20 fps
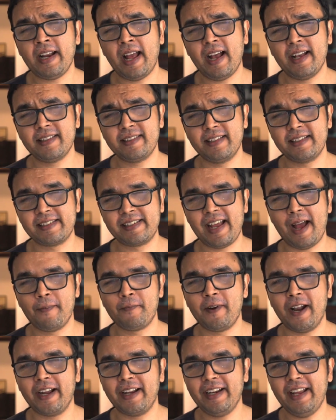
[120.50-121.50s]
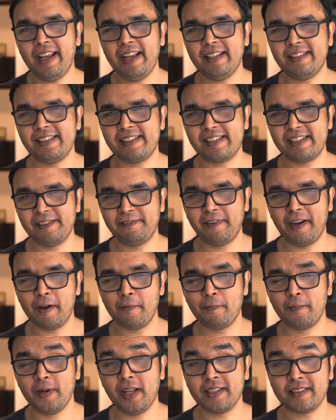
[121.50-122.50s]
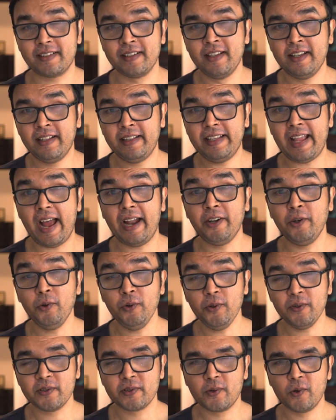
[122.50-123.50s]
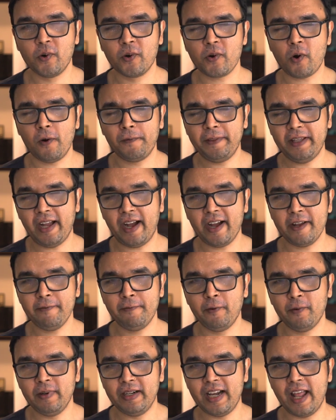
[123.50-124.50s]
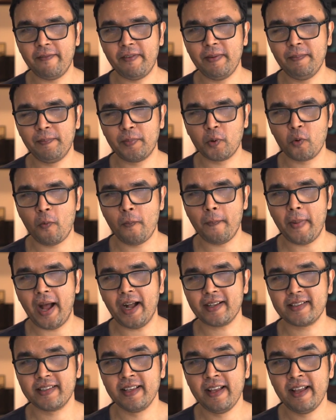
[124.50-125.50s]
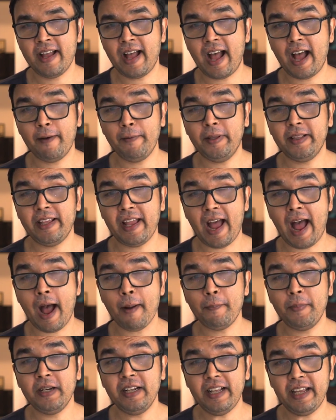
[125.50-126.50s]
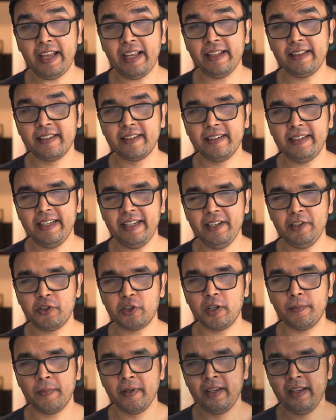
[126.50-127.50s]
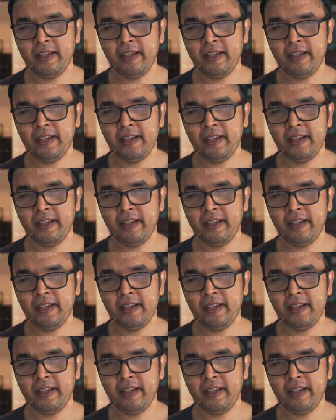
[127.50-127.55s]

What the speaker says: has the Snapdragon 865 Plus. The Antutu score of the iPhone 11 Pro Max having the Apple A13 chip